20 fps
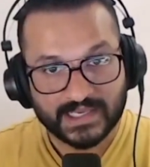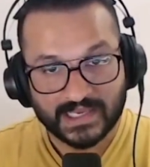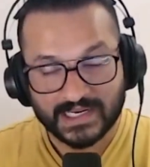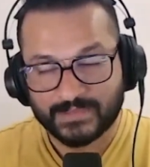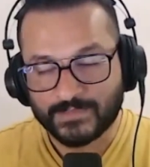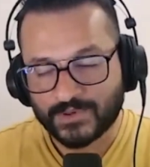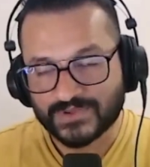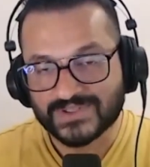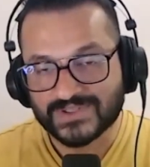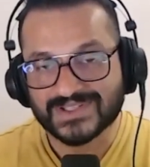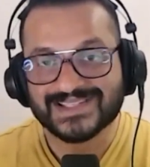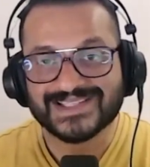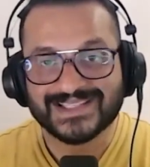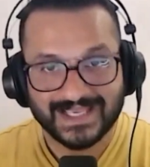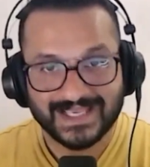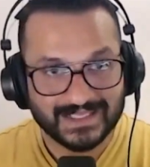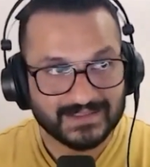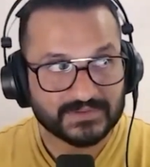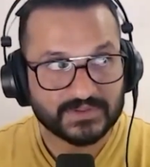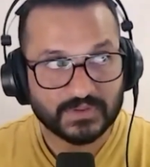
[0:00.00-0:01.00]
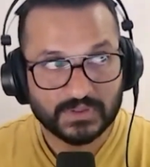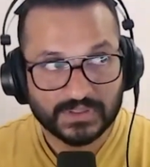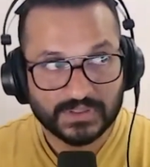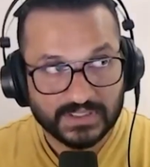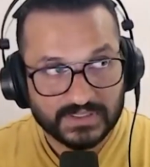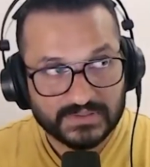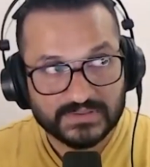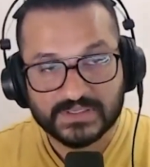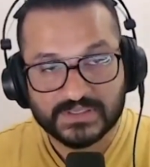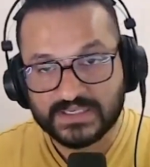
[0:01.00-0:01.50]
And I'm not just saying this, you
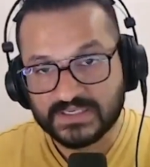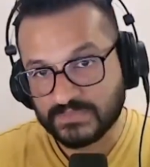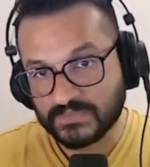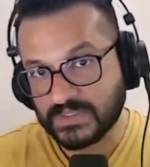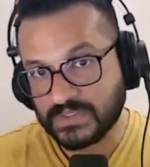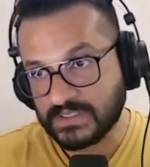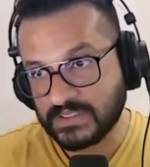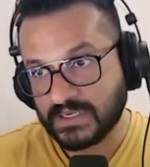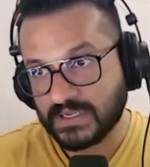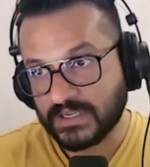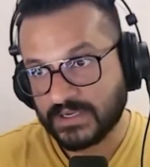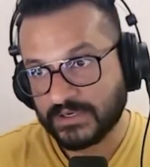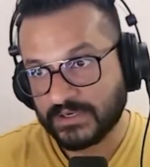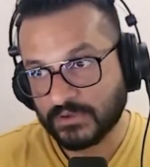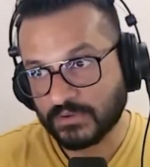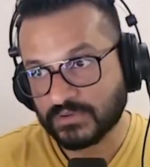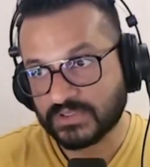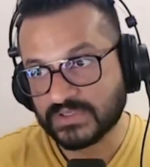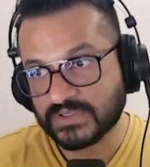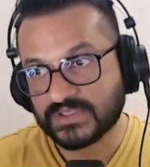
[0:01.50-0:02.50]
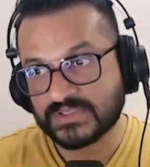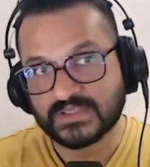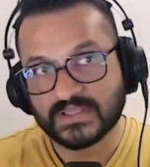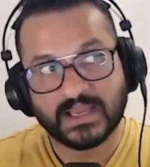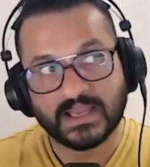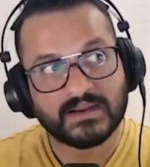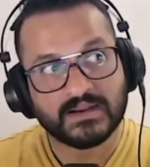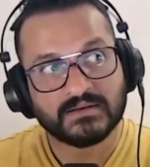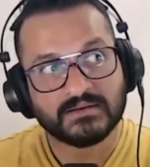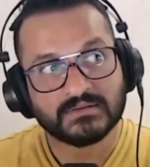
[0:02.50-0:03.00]
literally will notice
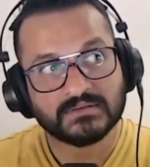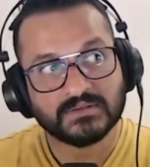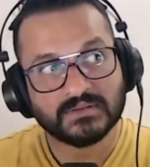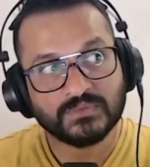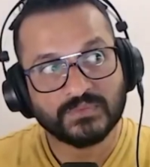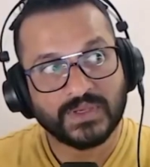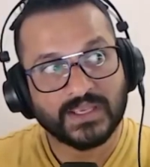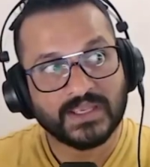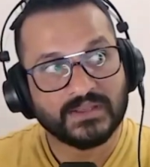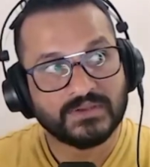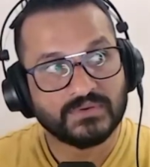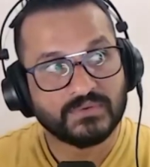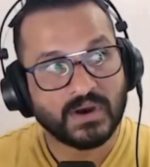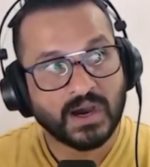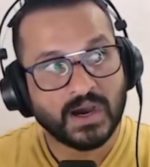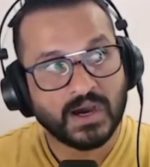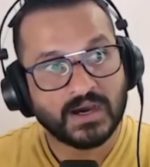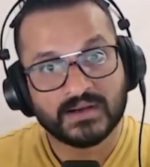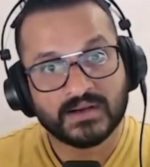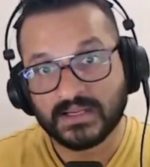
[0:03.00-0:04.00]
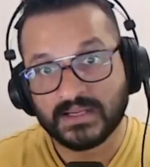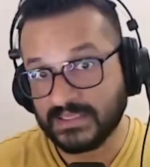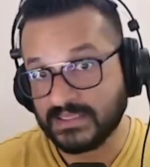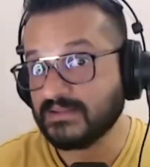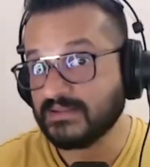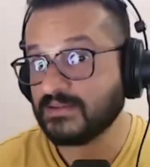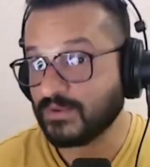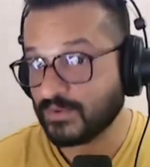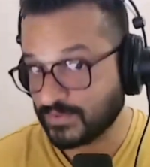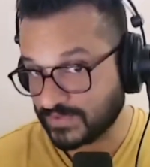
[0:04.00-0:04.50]
that the way you are
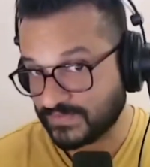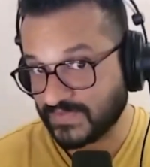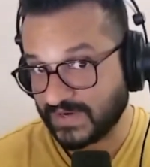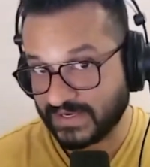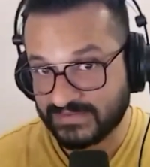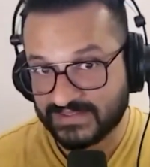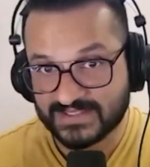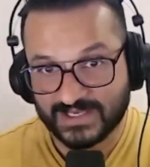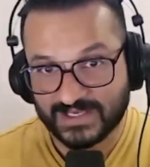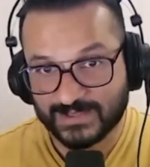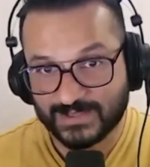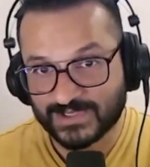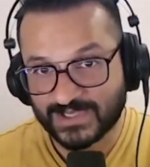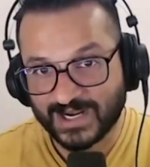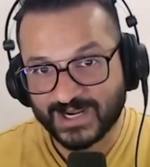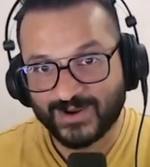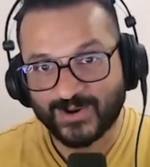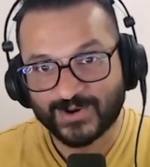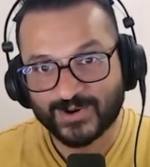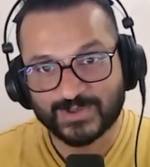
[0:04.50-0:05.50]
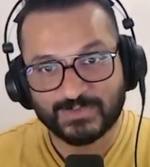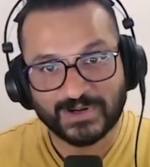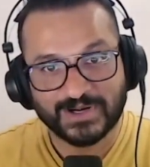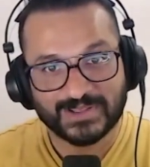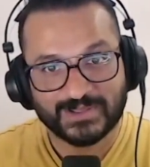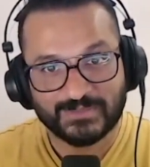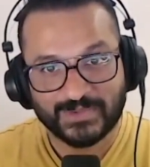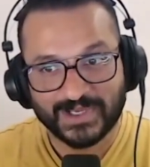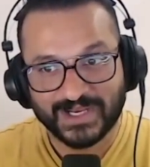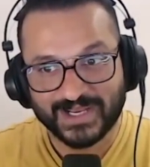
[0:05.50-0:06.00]
in those 5 streams that I talked about
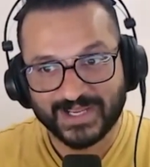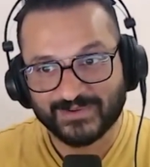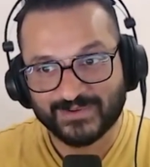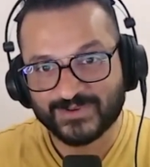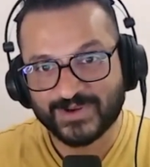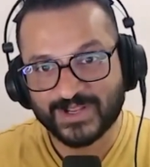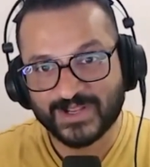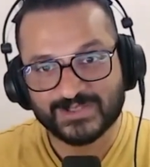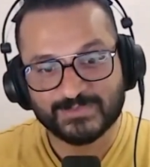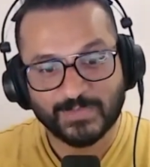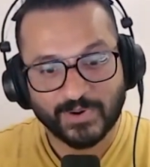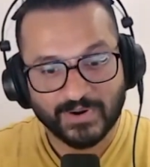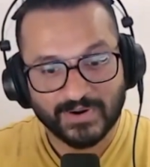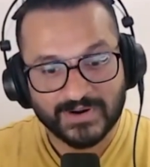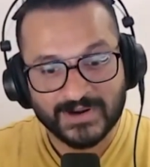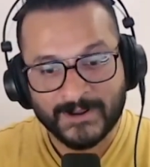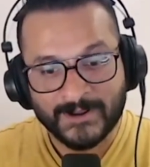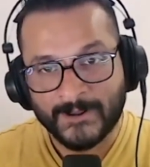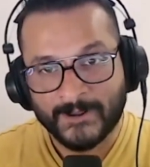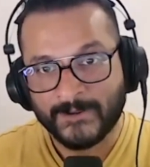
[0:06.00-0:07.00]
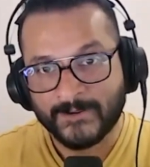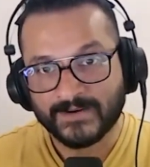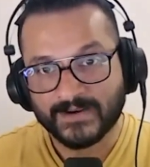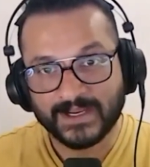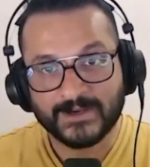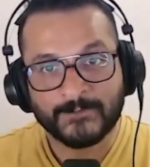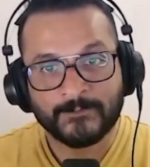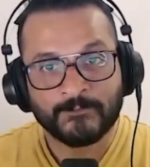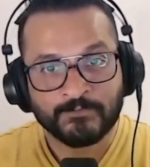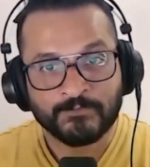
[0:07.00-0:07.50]
at the beginning of today's pod,
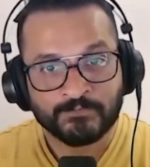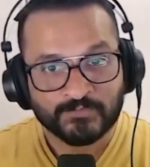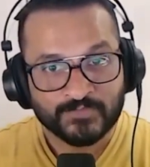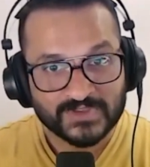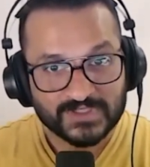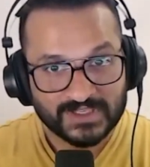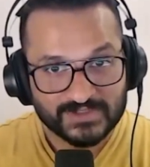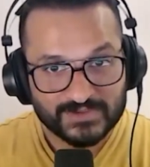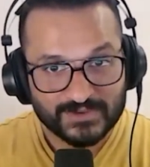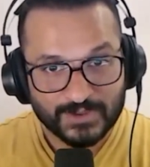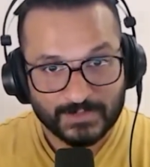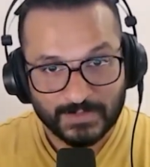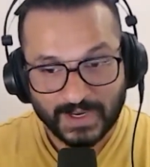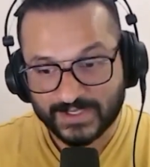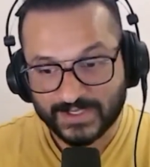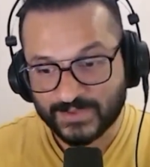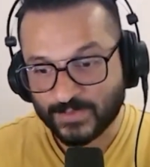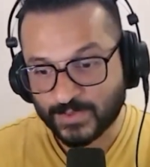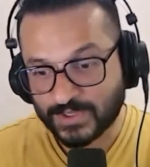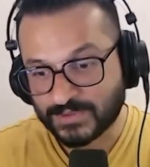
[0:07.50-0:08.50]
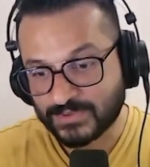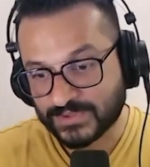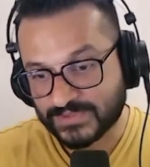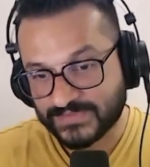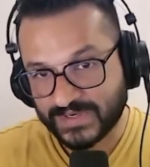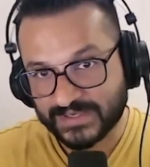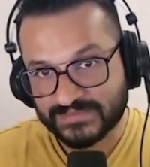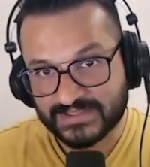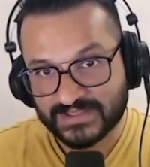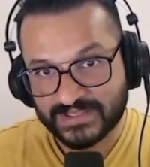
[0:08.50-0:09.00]
right? Just to remind you, what are those
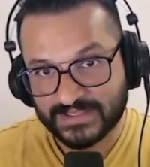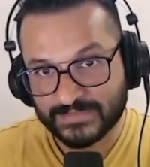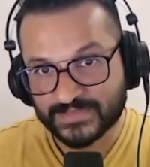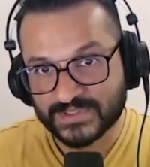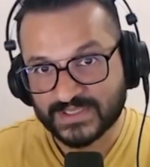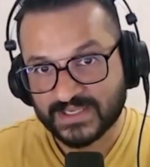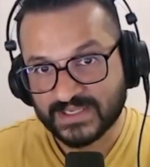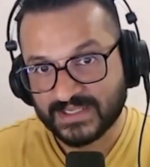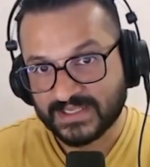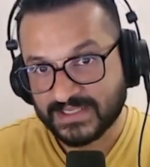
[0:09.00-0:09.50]
5 streams?